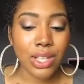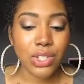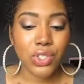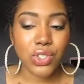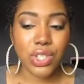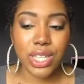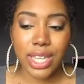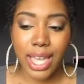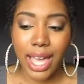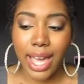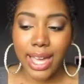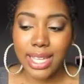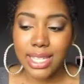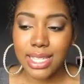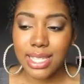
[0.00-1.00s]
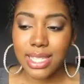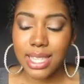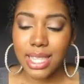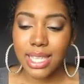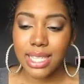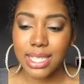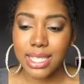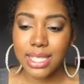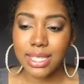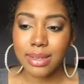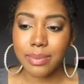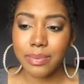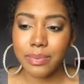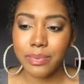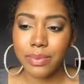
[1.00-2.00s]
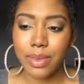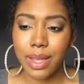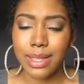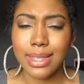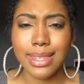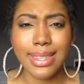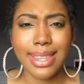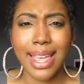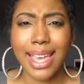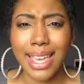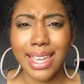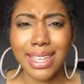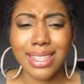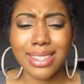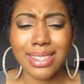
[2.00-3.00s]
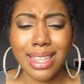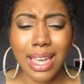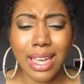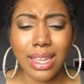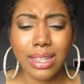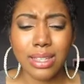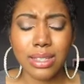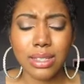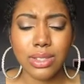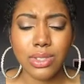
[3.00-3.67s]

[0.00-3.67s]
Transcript: She has this light that